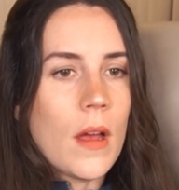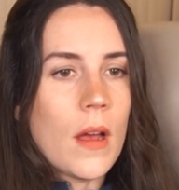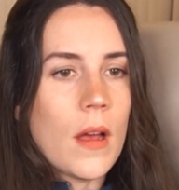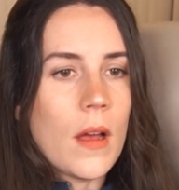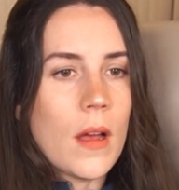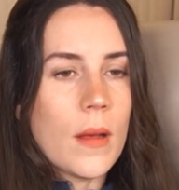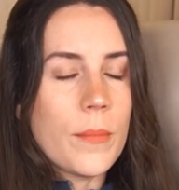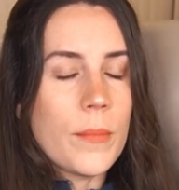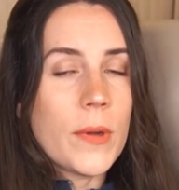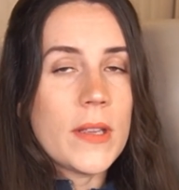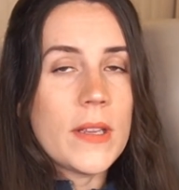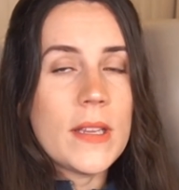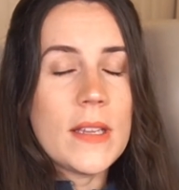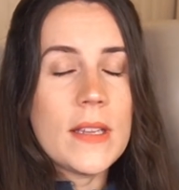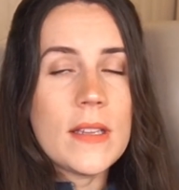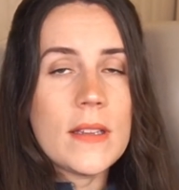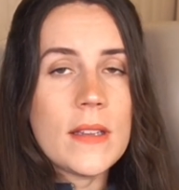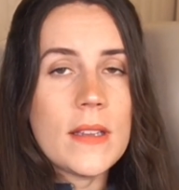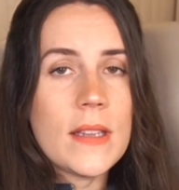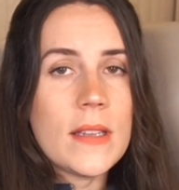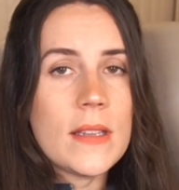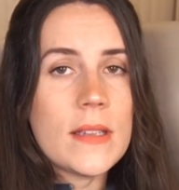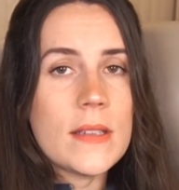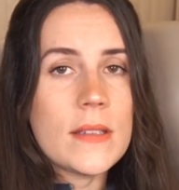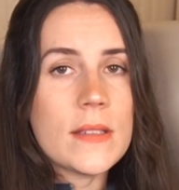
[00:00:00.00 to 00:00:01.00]
But
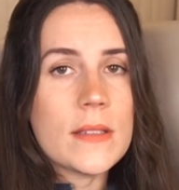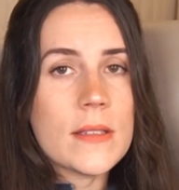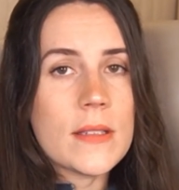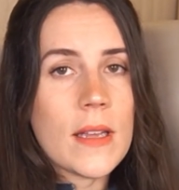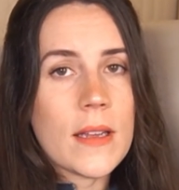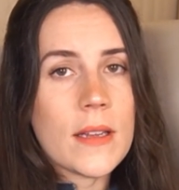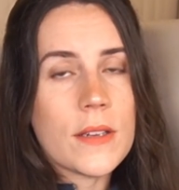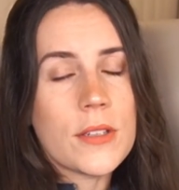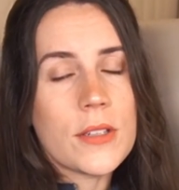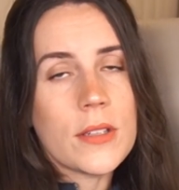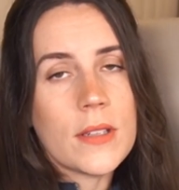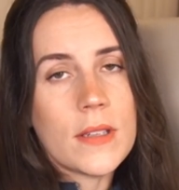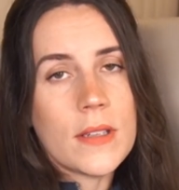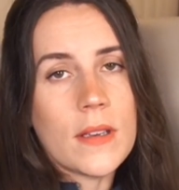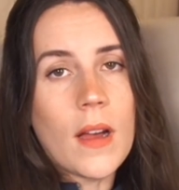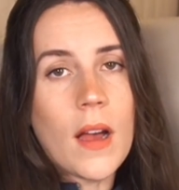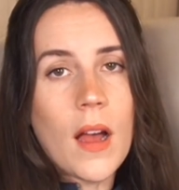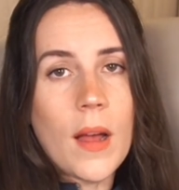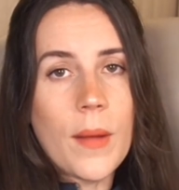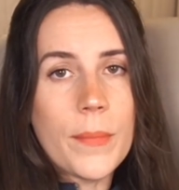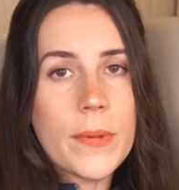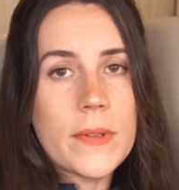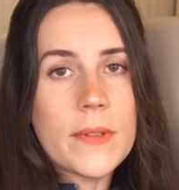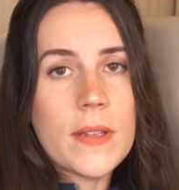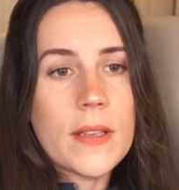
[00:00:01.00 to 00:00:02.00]
he's actually
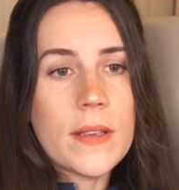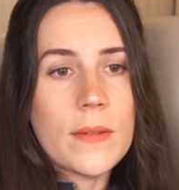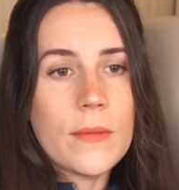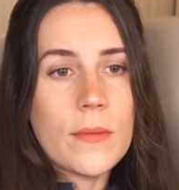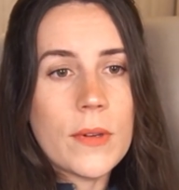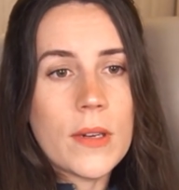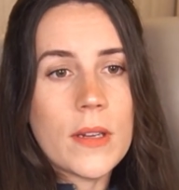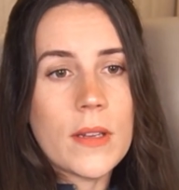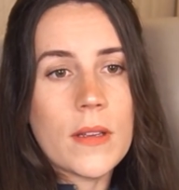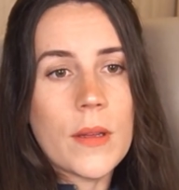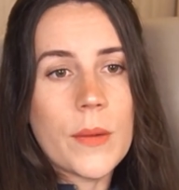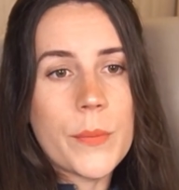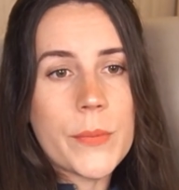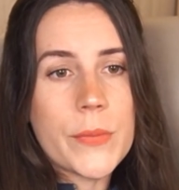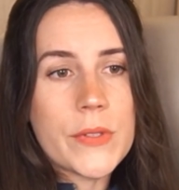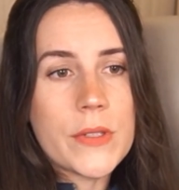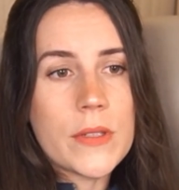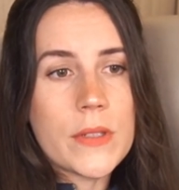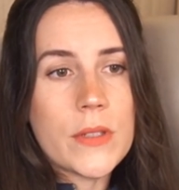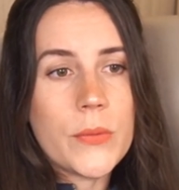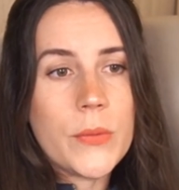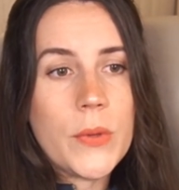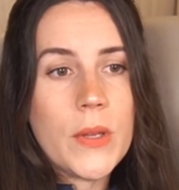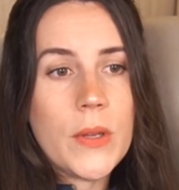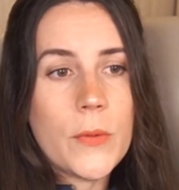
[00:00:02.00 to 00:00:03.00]
competent when it comes to
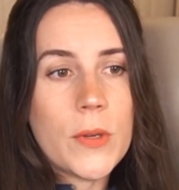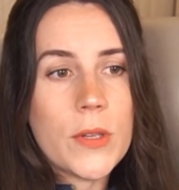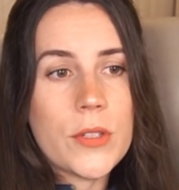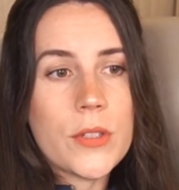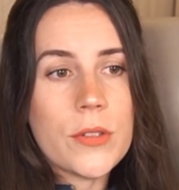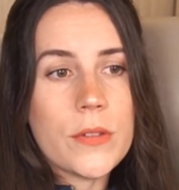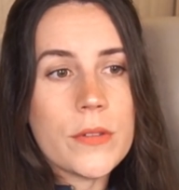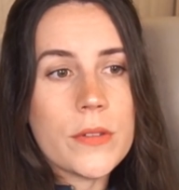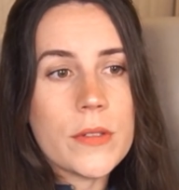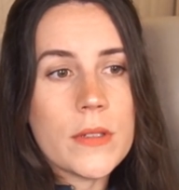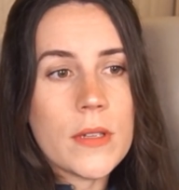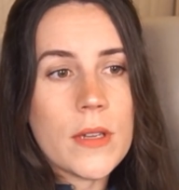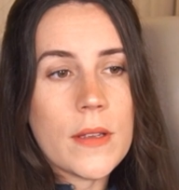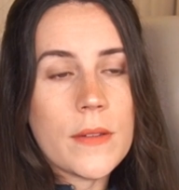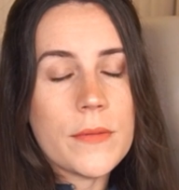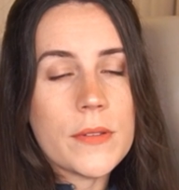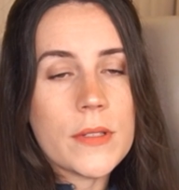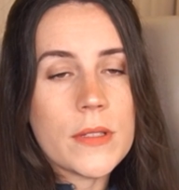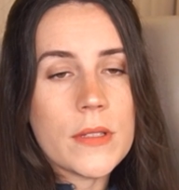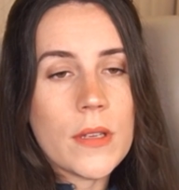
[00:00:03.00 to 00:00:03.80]
doing Witcher stuff.